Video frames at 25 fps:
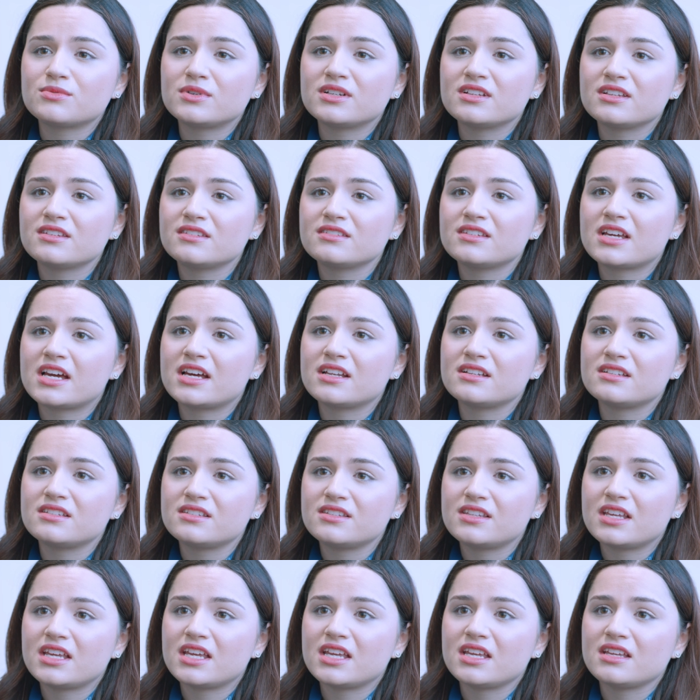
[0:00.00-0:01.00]
to understand
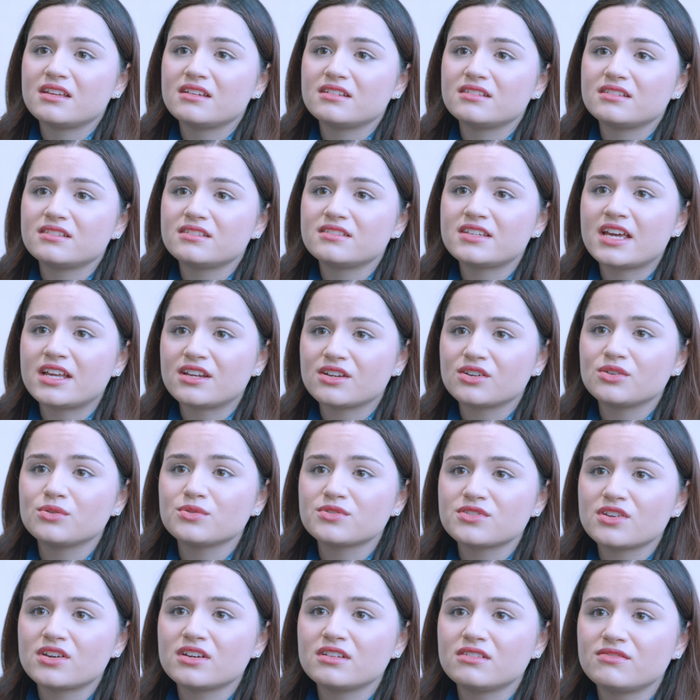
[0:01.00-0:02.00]
the technical
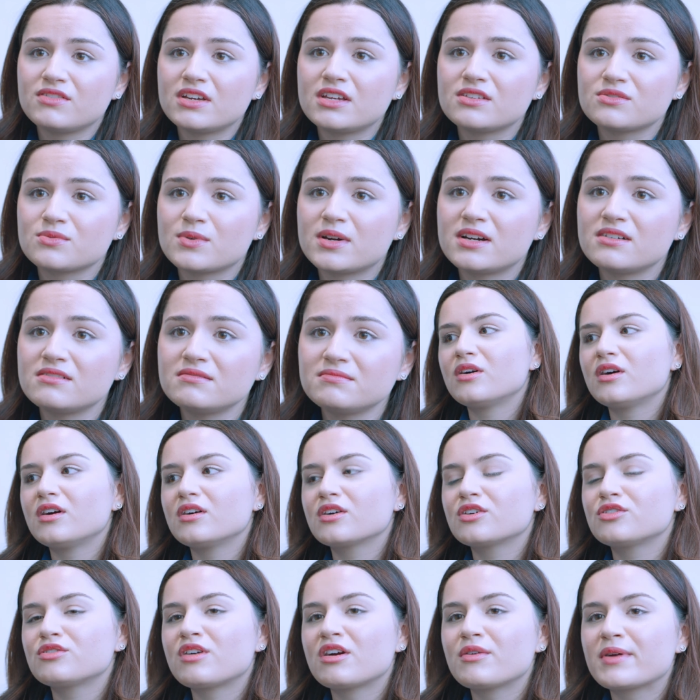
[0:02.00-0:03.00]
side of it as well.
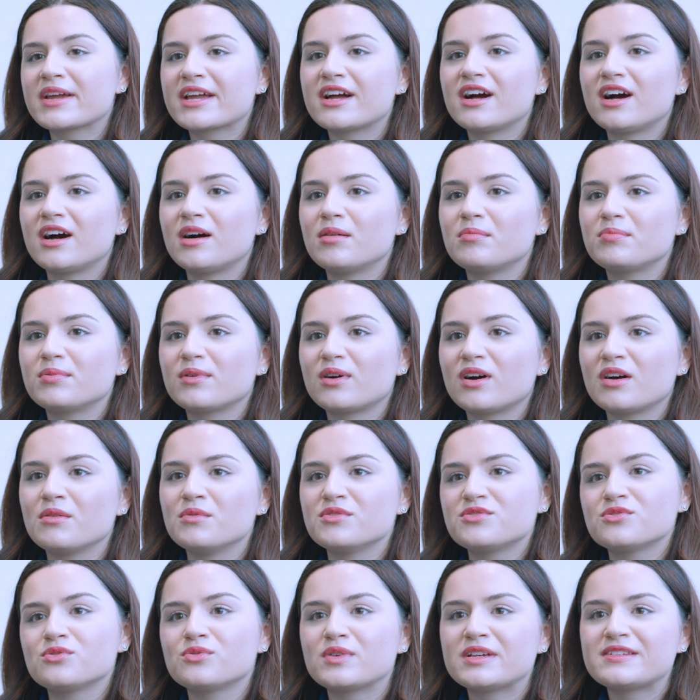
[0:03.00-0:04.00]
Growing up, I
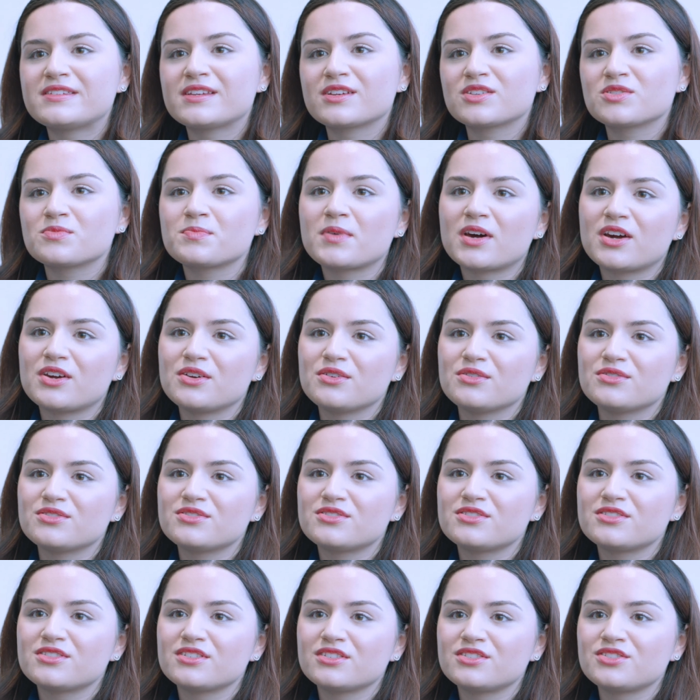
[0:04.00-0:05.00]
was always
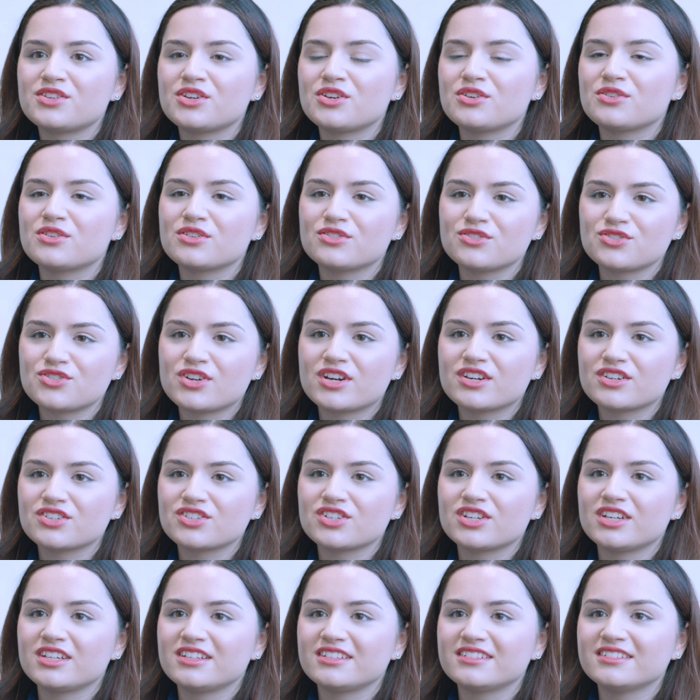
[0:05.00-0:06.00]
exposed to
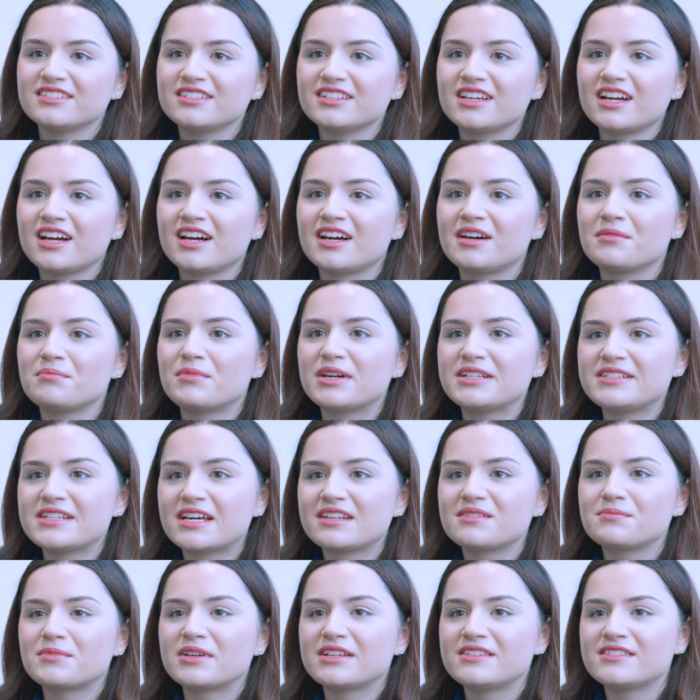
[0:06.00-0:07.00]
construction. My
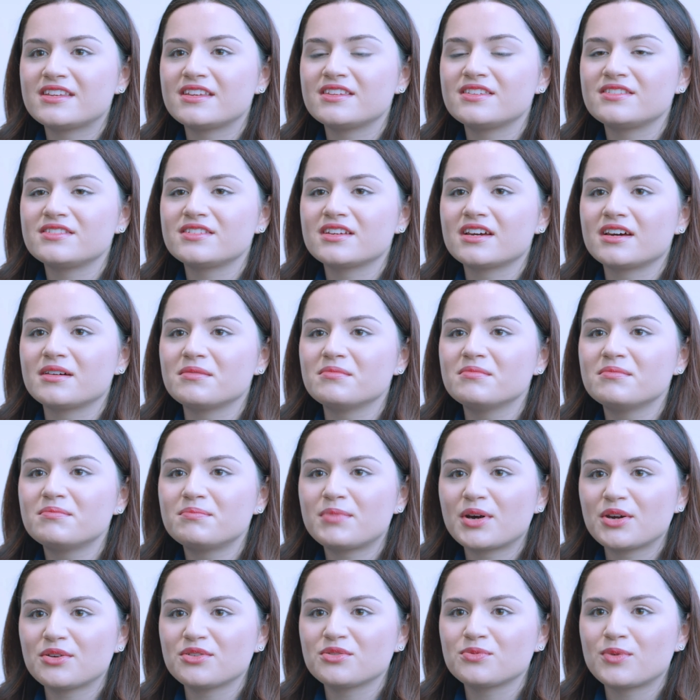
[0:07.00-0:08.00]
dad and my sister
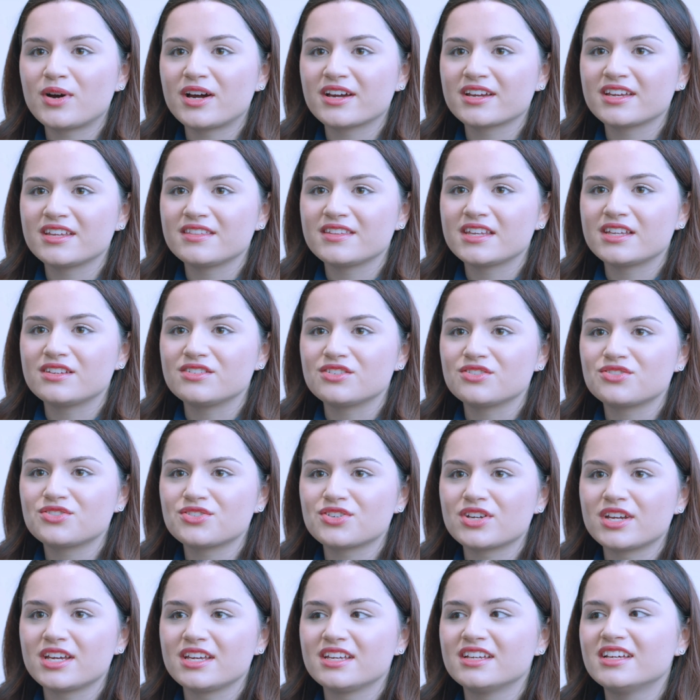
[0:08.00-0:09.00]
both work in the
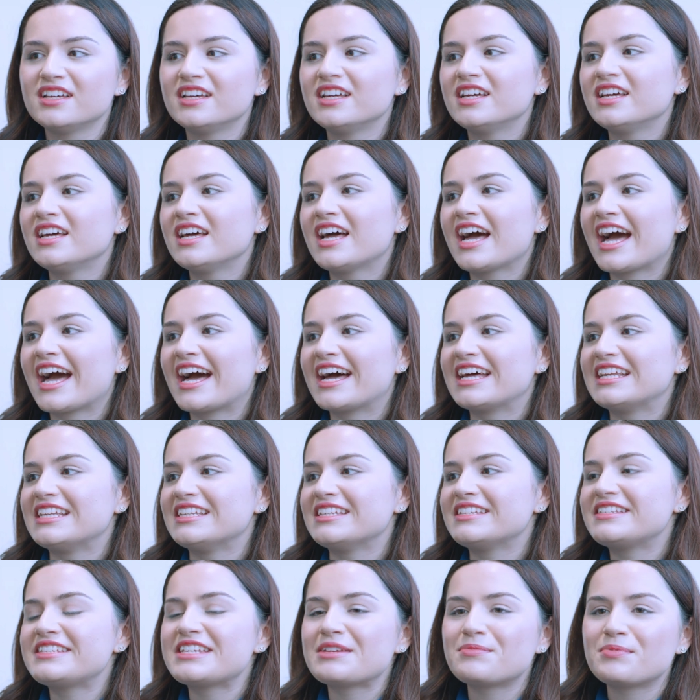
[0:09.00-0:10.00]
industry,
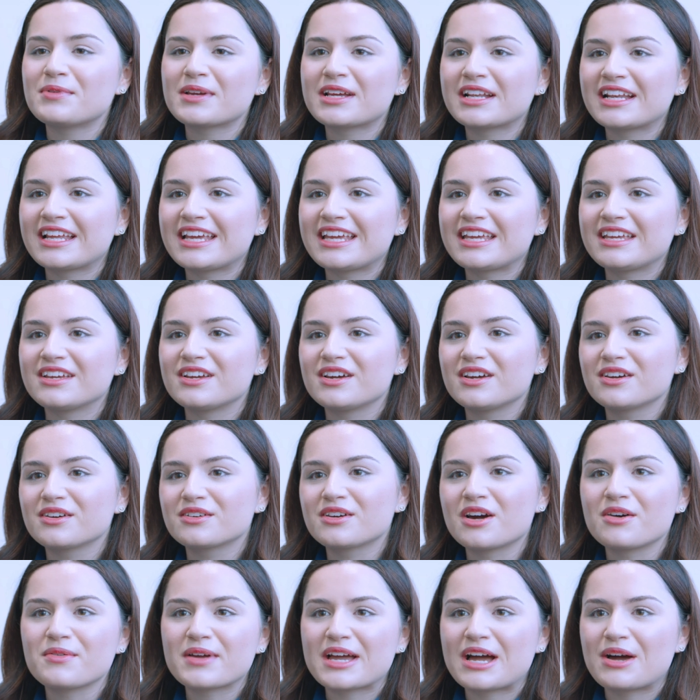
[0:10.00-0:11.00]
and typically
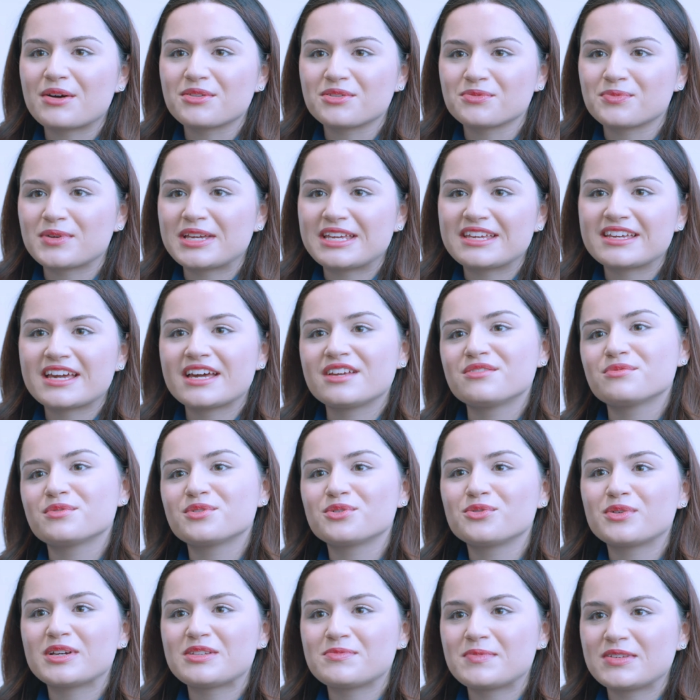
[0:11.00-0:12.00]
going out at the weekend
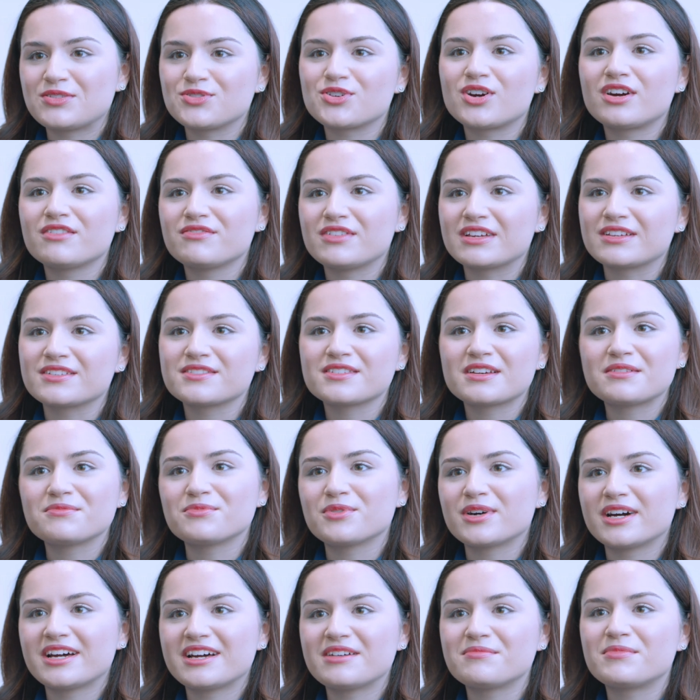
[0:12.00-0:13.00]
would always be driving
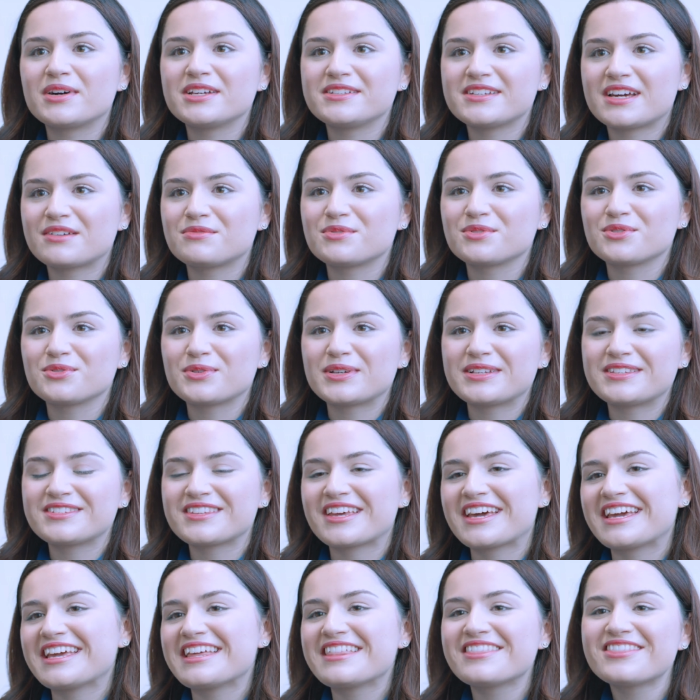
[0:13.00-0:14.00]
somewhere, and my dad would always
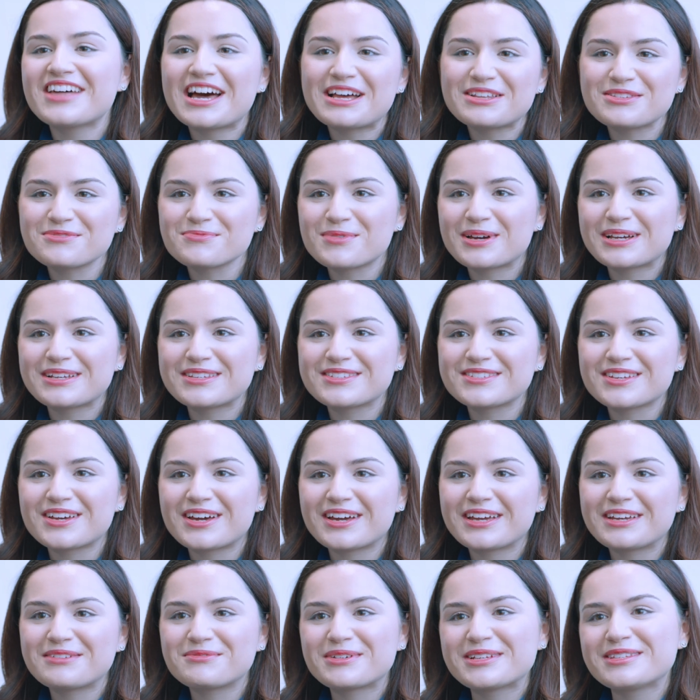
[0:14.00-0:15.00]
say, "That's my
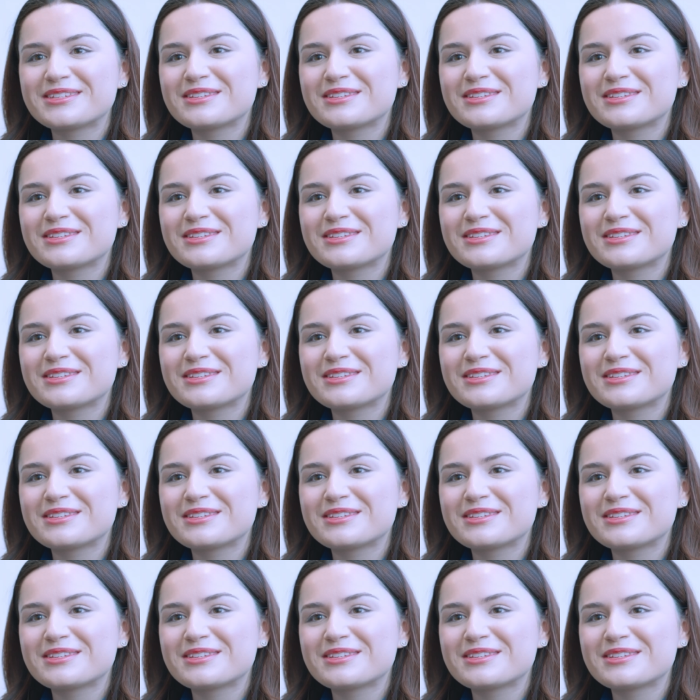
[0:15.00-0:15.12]
site." My